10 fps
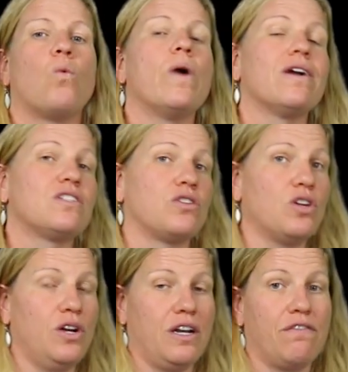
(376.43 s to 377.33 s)
whereas
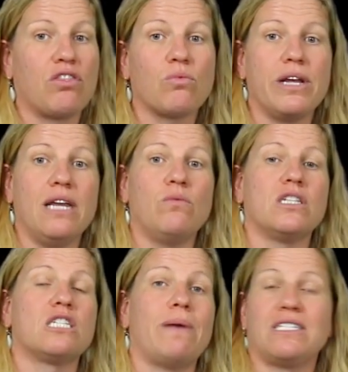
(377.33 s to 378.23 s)
alternative 3
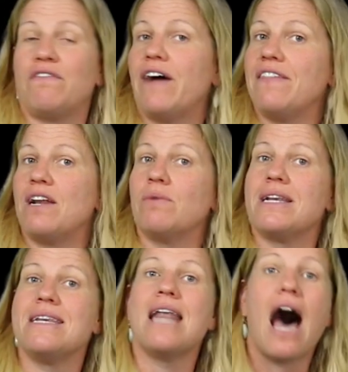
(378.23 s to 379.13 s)
would specify that it
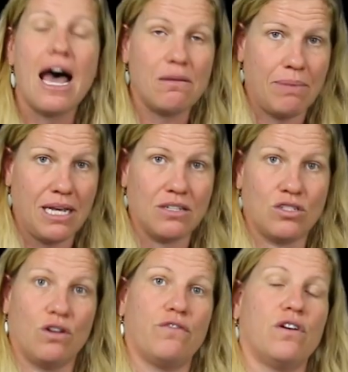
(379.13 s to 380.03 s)
would not be a
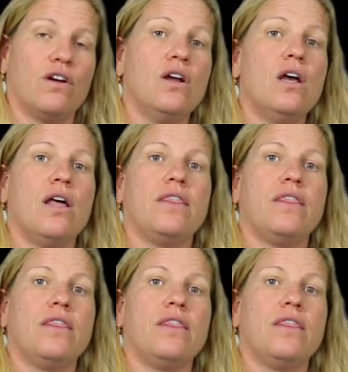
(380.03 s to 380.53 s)
server